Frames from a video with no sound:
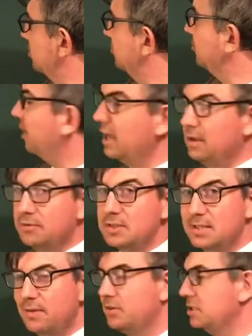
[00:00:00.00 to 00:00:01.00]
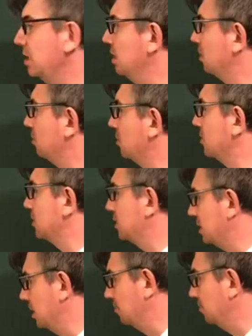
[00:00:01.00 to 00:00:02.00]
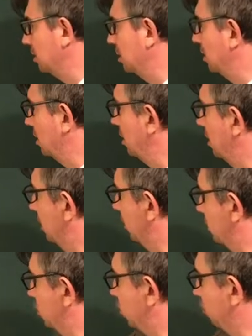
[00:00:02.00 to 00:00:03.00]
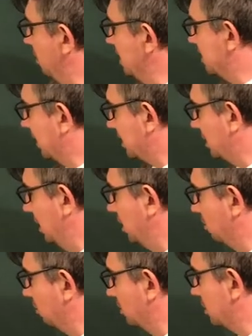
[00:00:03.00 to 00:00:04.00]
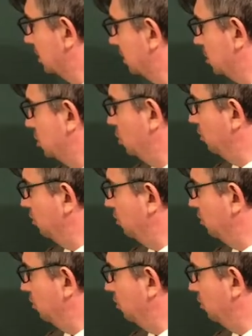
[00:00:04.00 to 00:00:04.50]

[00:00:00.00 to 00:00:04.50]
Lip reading: 5 17-year-olds in the team, there's 3 16-year-olds, there's 2